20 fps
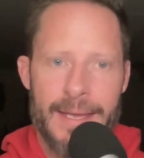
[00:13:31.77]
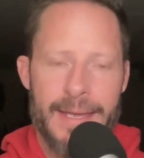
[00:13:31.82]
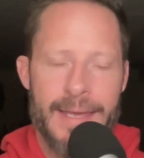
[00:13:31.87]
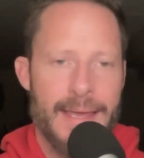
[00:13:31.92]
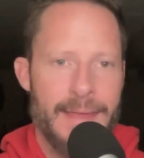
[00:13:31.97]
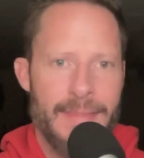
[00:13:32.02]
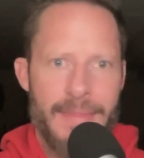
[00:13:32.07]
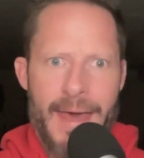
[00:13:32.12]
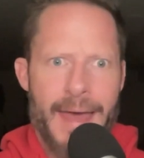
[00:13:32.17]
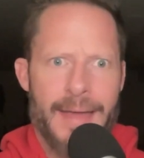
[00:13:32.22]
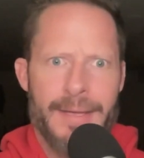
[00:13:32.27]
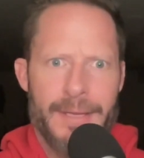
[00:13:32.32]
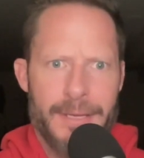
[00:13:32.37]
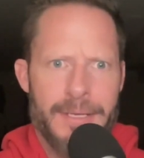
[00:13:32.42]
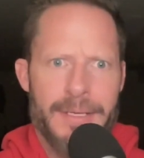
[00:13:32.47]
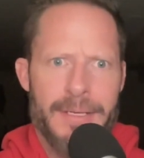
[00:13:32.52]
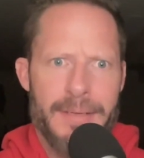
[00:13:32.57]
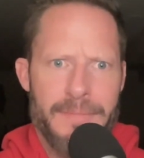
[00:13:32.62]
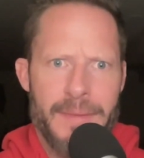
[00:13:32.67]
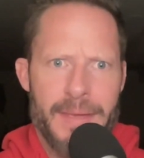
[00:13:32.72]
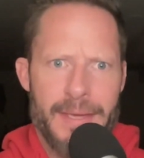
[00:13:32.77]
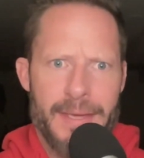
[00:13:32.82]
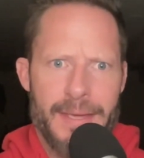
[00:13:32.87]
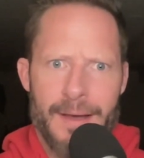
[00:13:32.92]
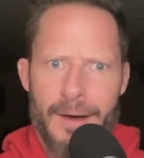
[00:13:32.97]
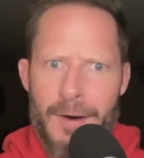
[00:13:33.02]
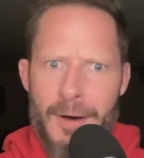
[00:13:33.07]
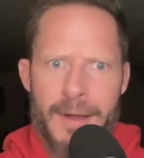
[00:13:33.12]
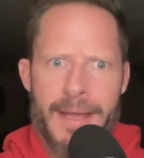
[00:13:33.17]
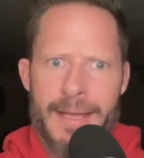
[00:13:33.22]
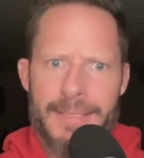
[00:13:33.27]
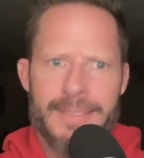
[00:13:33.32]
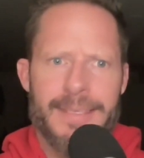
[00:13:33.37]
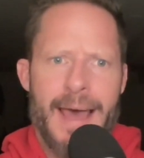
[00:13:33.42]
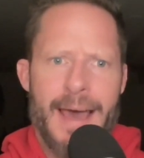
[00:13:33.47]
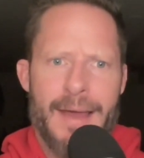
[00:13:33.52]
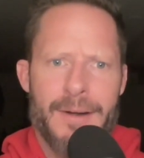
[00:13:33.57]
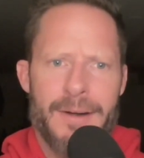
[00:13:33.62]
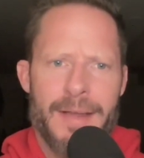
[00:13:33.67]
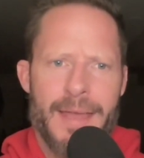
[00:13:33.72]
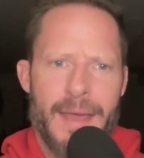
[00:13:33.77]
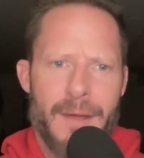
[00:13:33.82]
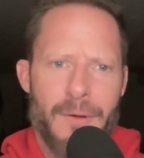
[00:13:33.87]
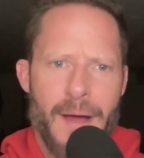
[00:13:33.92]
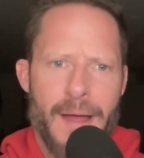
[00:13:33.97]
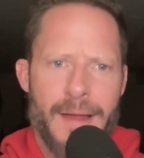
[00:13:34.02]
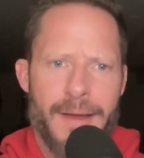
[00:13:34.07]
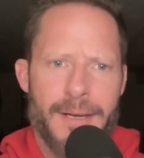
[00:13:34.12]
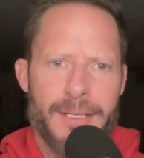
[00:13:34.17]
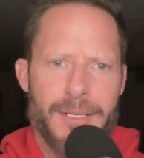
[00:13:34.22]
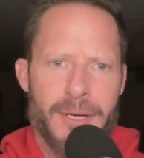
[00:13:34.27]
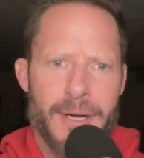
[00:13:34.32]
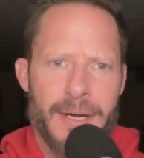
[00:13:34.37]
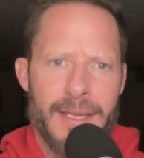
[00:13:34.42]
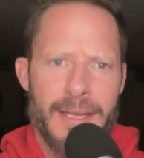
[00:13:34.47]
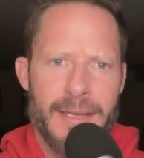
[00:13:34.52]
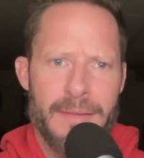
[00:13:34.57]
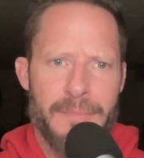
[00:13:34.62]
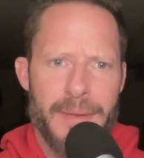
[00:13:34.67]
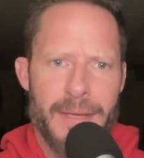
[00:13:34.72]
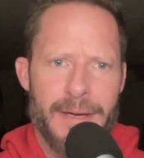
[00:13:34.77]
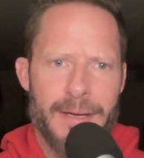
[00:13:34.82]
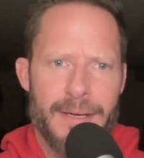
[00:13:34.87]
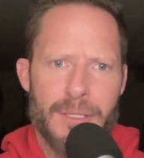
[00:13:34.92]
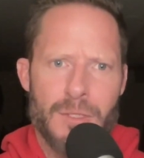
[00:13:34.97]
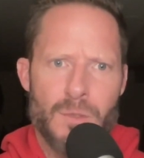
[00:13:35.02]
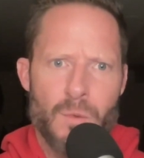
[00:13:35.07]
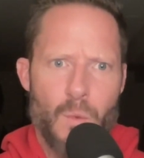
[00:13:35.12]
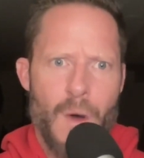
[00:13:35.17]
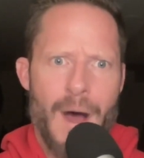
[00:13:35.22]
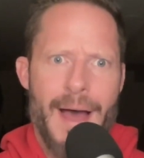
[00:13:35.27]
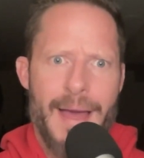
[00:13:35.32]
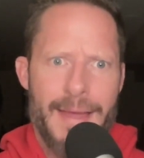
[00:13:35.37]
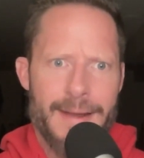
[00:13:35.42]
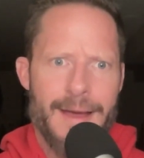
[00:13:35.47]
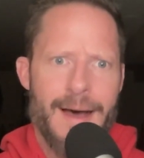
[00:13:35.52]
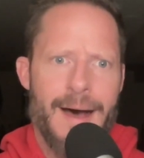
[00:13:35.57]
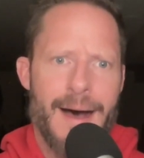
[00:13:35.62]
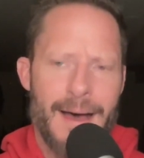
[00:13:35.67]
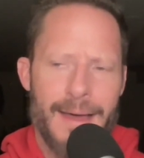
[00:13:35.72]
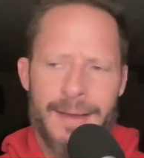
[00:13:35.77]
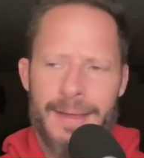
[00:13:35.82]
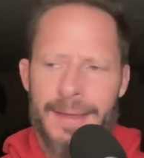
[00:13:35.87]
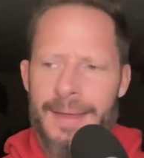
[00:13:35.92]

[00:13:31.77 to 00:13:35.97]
And that could be on a Saturday while you're drinking beers. Why not?